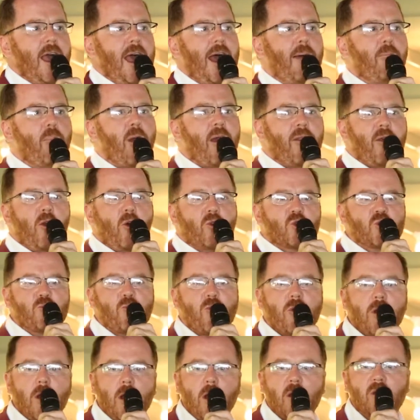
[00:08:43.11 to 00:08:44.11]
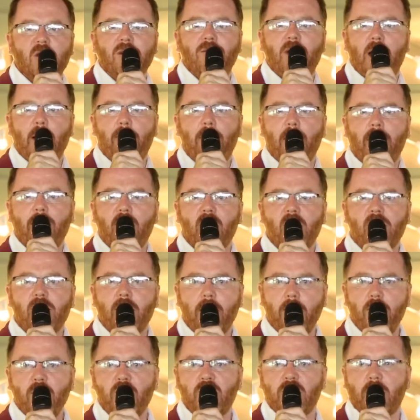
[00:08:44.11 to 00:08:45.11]
and where the entrepreneurs developing the
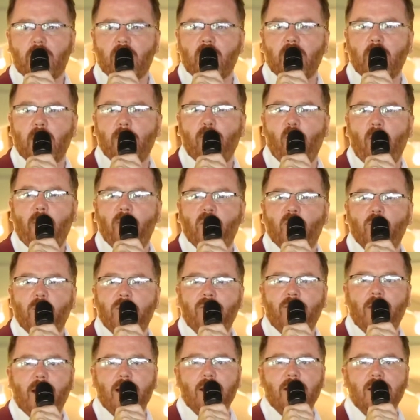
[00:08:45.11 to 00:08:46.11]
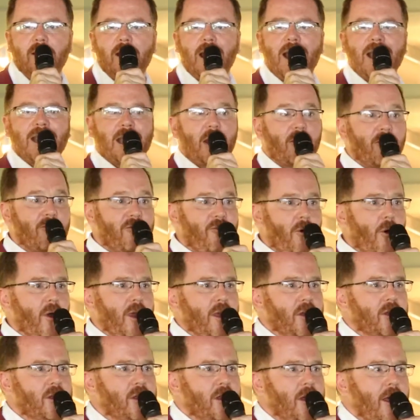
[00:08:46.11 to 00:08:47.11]
solutions to the problems we face get a
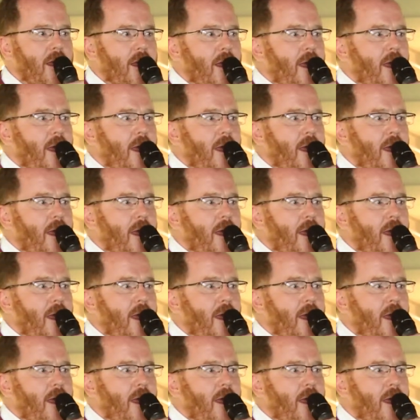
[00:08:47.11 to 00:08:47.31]
voice.